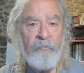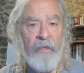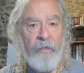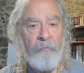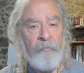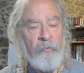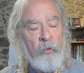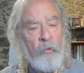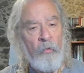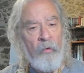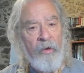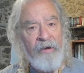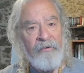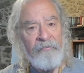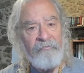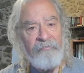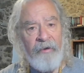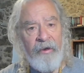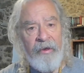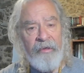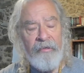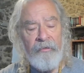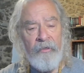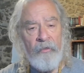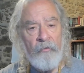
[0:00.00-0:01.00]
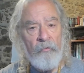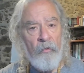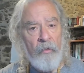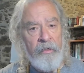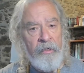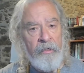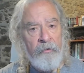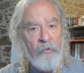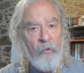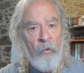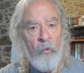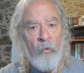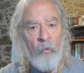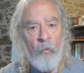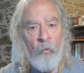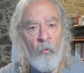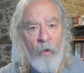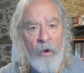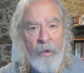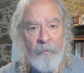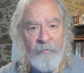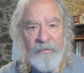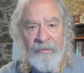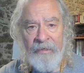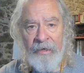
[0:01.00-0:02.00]
that you can find in our
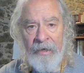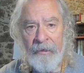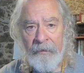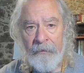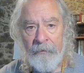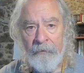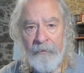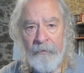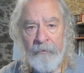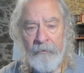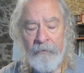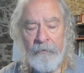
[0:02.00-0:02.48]
website.